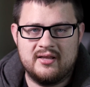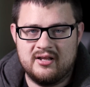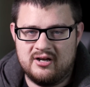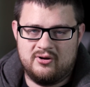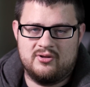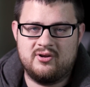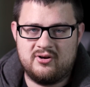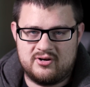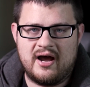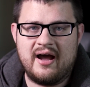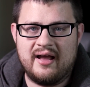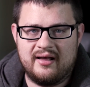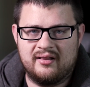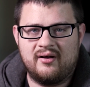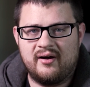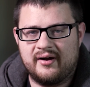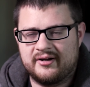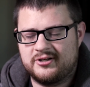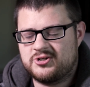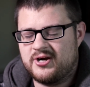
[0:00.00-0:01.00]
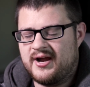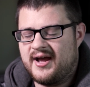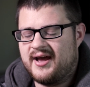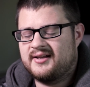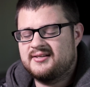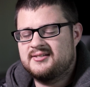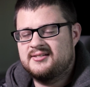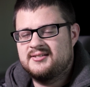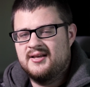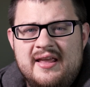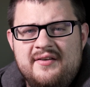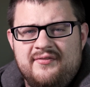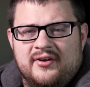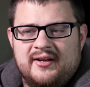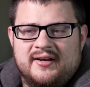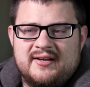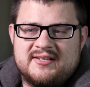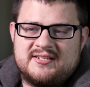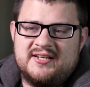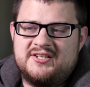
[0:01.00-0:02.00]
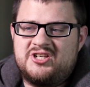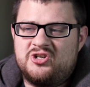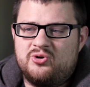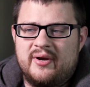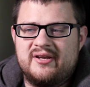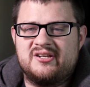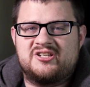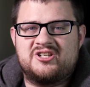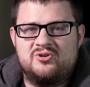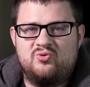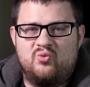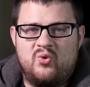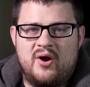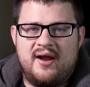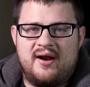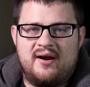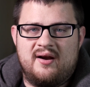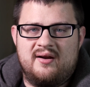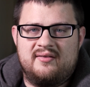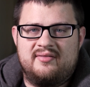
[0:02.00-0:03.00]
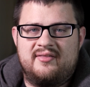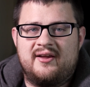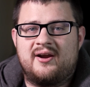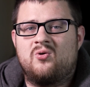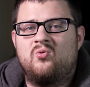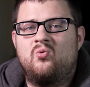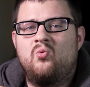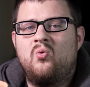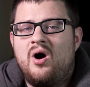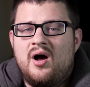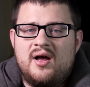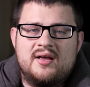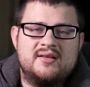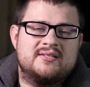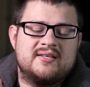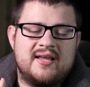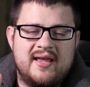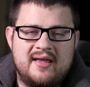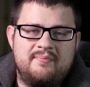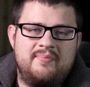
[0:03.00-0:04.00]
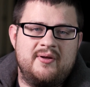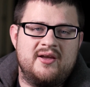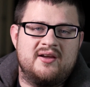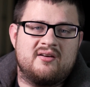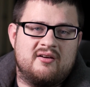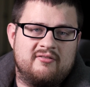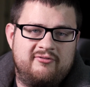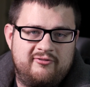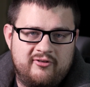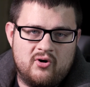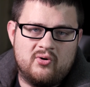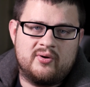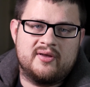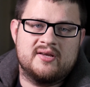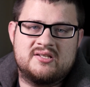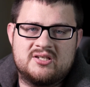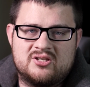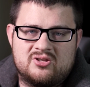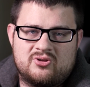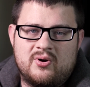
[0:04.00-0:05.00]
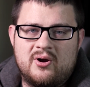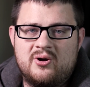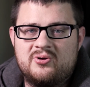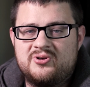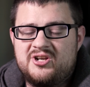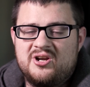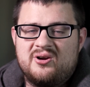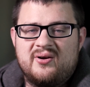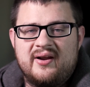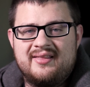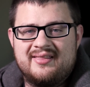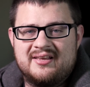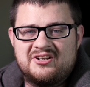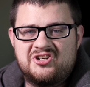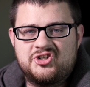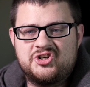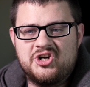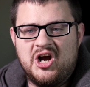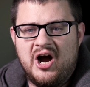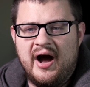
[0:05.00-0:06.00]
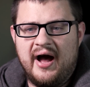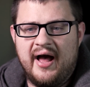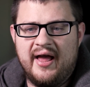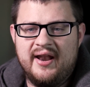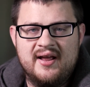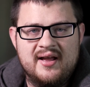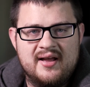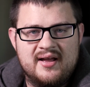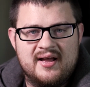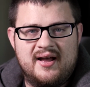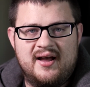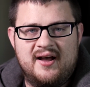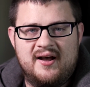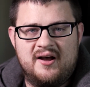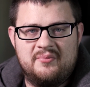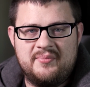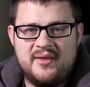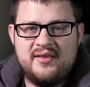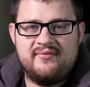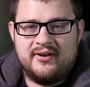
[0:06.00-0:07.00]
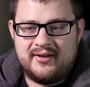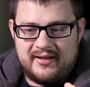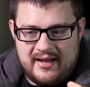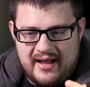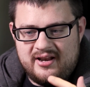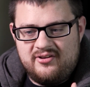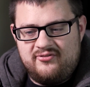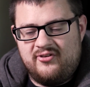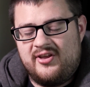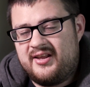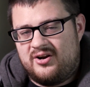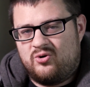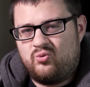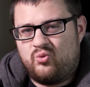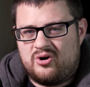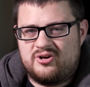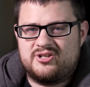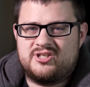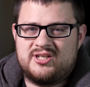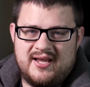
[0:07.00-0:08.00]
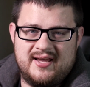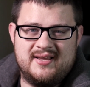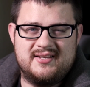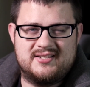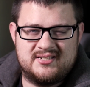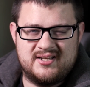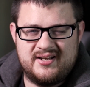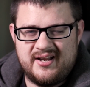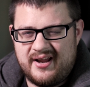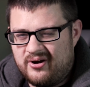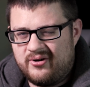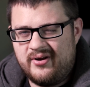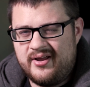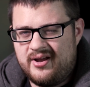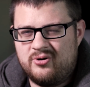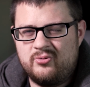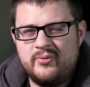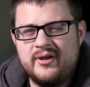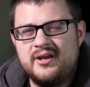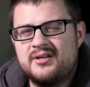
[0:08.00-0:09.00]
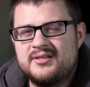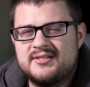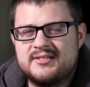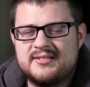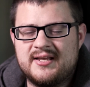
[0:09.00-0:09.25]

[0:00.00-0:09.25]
your dialogue tracks. Even in a situation where there was a bigger focus throw during the shot, even kind of in a worst case scenario, we could